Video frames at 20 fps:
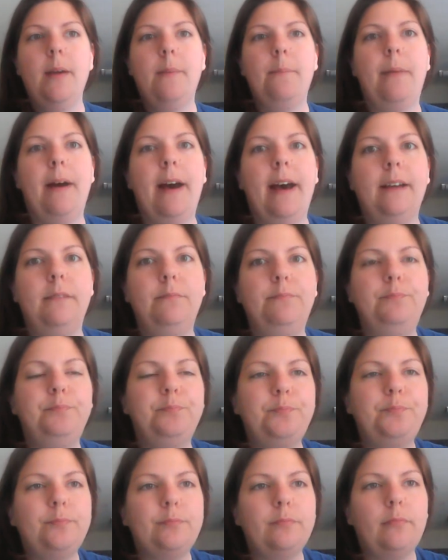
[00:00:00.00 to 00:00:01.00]
But
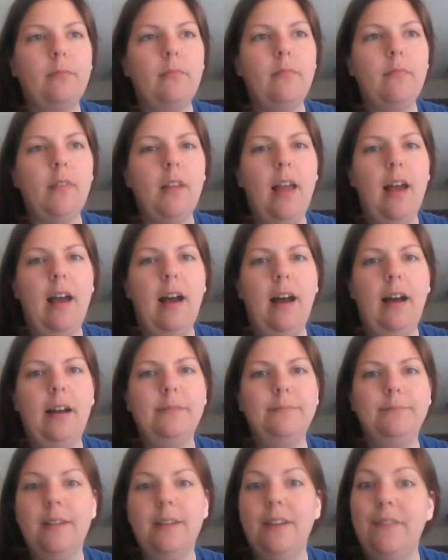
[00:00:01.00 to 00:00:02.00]

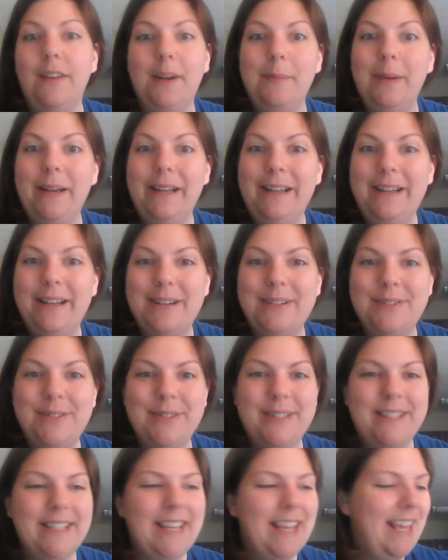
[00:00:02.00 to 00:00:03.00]
if anybody
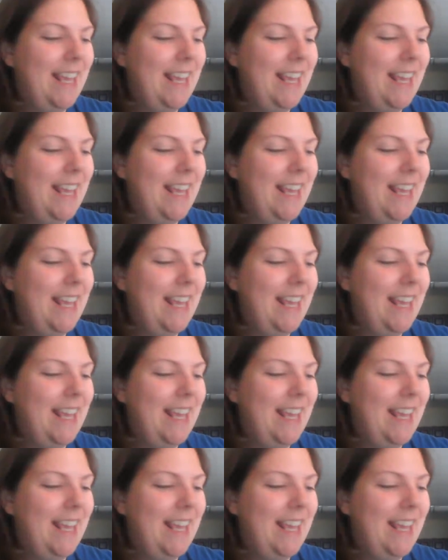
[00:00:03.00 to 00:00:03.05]
knows